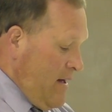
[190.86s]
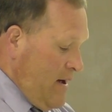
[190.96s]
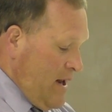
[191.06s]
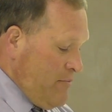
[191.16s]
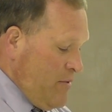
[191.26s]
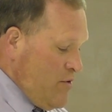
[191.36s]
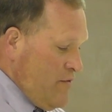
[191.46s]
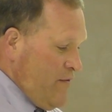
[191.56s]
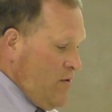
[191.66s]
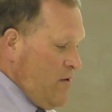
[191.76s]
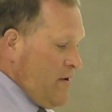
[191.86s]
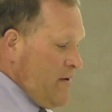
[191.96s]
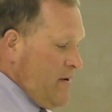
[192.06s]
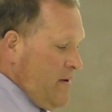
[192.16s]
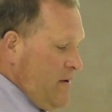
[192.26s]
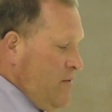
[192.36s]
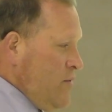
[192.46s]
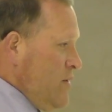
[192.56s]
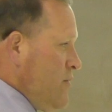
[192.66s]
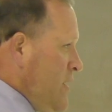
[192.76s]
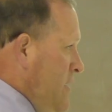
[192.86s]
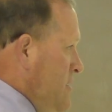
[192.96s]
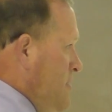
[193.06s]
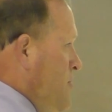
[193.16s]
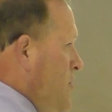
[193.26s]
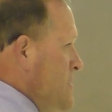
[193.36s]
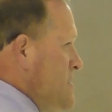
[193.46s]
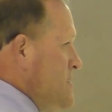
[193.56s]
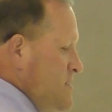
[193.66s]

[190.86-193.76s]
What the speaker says: Let me move on. You know, we're getting to the point,